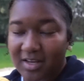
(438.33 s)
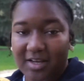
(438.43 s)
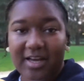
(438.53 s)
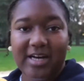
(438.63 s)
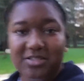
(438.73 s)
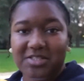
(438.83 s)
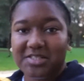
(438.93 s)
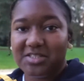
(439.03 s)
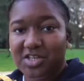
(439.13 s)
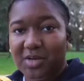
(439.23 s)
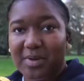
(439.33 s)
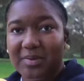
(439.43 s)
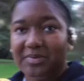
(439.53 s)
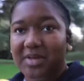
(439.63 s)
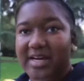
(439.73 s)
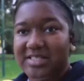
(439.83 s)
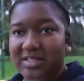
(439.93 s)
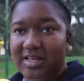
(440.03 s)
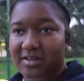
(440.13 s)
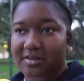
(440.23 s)
yeah, I'll just check back with you guys
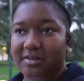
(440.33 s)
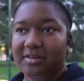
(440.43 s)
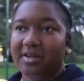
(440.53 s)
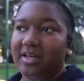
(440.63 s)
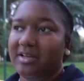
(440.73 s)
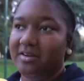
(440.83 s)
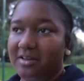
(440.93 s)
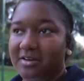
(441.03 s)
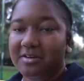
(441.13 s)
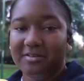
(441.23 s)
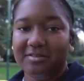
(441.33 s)
later, and yeah.